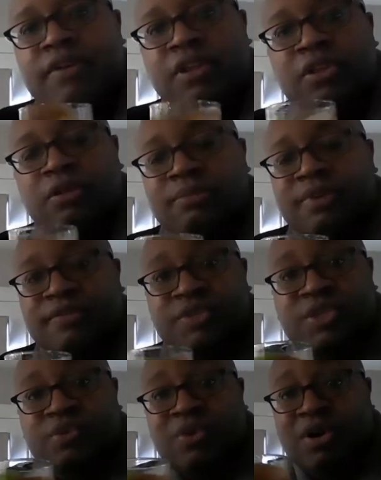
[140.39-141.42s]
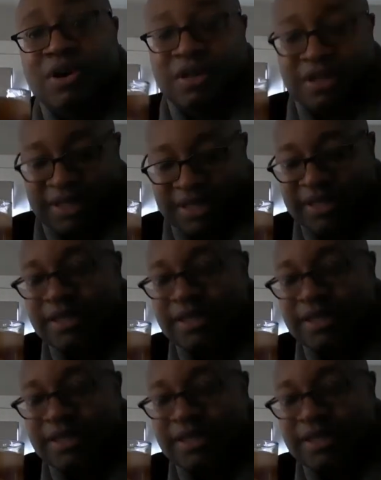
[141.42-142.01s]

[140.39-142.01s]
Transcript: it a little bit of a swirl.